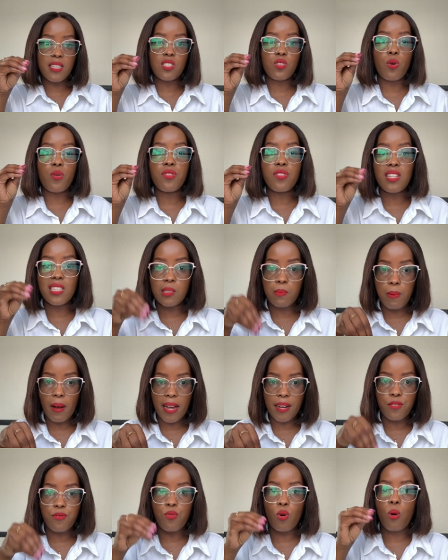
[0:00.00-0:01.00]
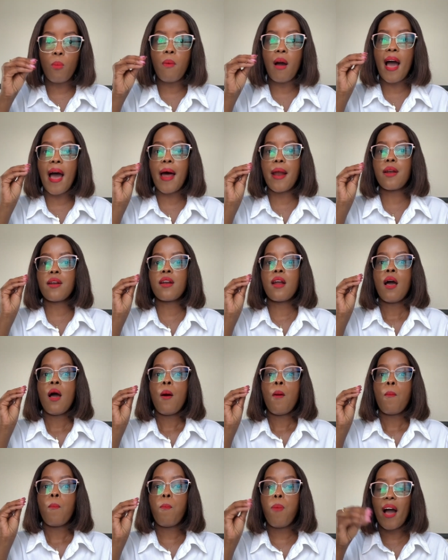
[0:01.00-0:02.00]
on this platform are
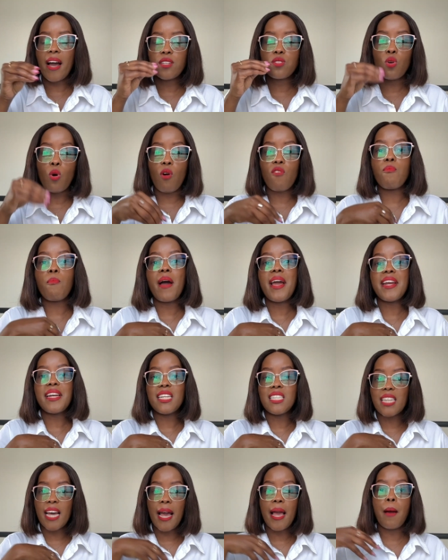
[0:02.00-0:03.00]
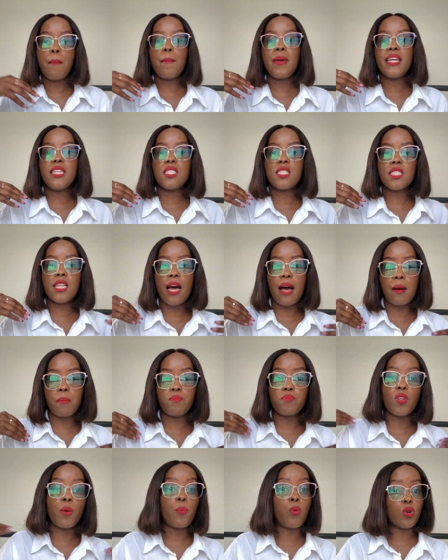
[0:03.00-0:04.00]
part of my retirement
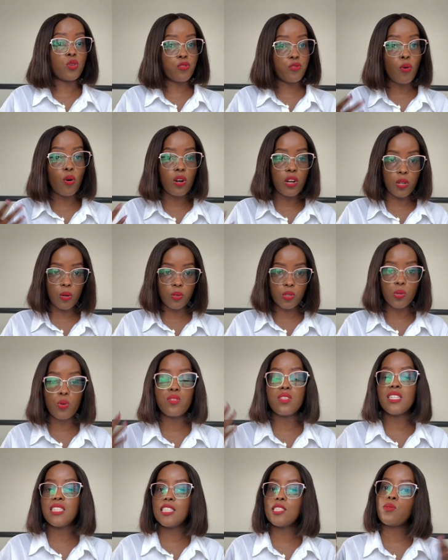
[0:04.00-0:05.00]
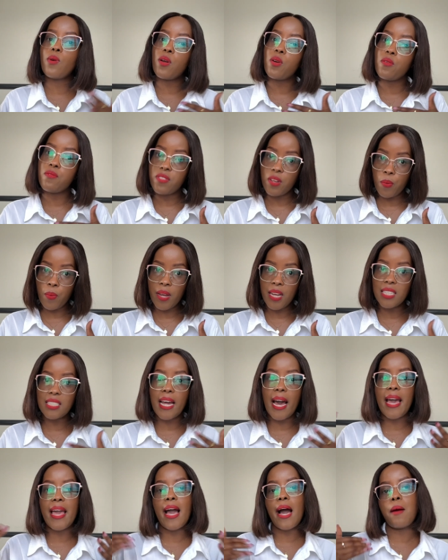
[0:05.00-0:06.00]
portfolio. So this is one of the ways
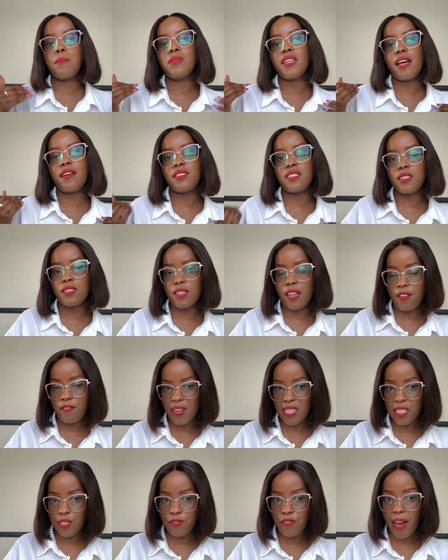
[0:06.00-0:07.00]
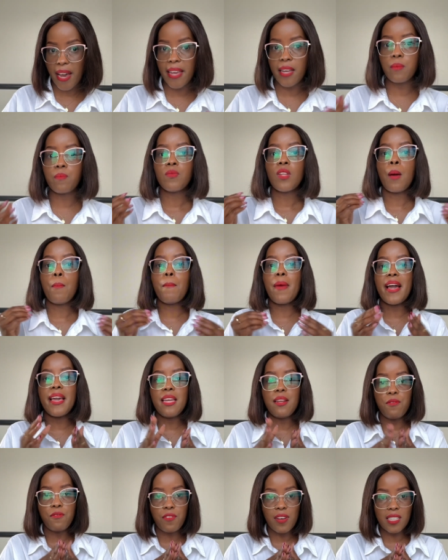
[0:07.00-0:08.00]
I am diversifying my
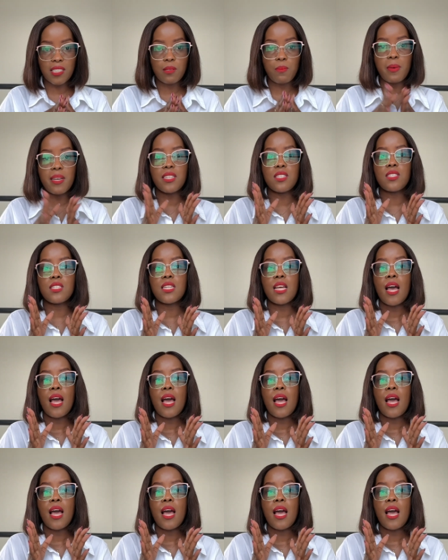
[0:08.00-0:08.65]
investment